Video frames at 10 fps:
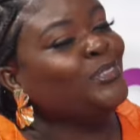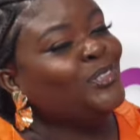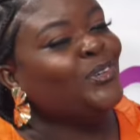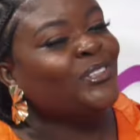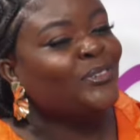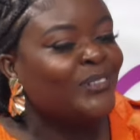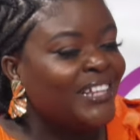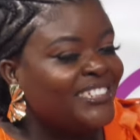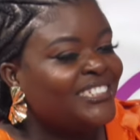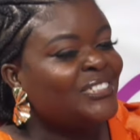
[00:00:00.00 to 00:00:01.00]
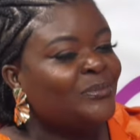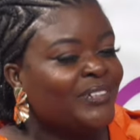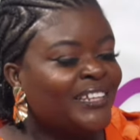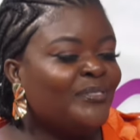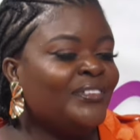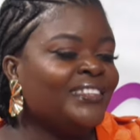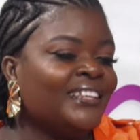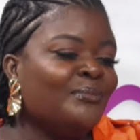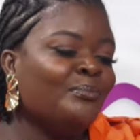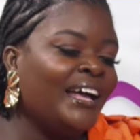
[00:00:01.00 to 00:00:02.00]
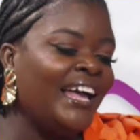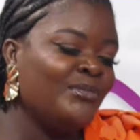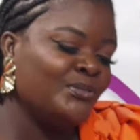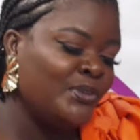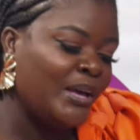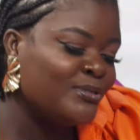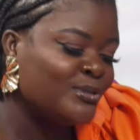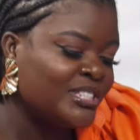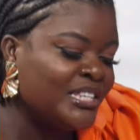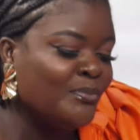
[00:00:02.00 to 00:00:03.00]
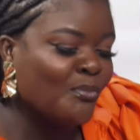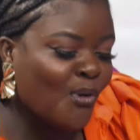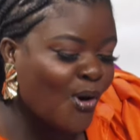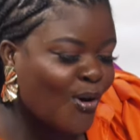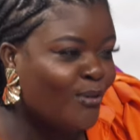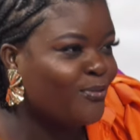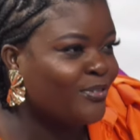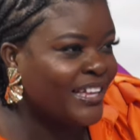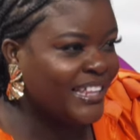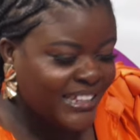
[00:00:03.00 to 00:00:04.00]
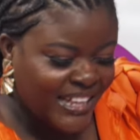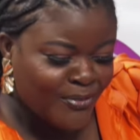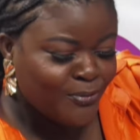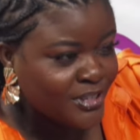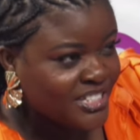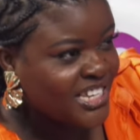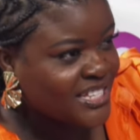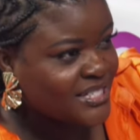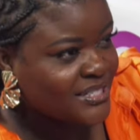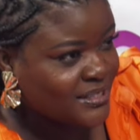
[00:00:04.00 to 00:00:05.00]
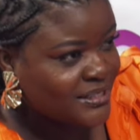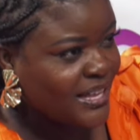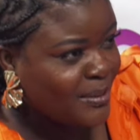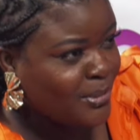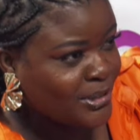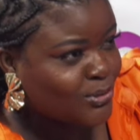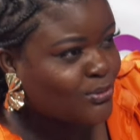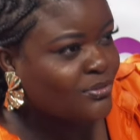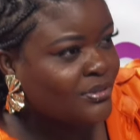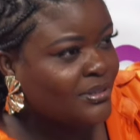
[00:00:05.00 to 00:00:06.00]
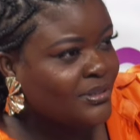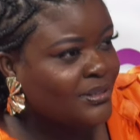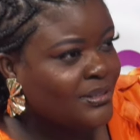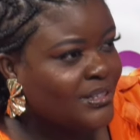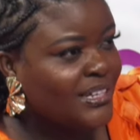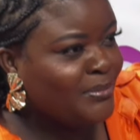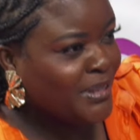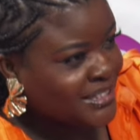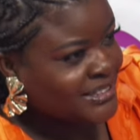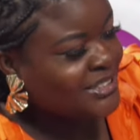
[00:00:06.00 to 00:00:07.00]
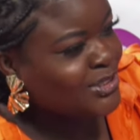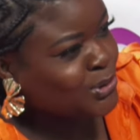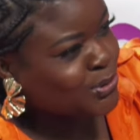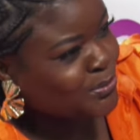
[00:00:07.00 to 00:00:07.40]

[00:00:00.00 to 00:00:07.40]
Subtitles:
you know, the relationship and everything, but we have to see more of and the features. Basso. Maybe a Sissy Chu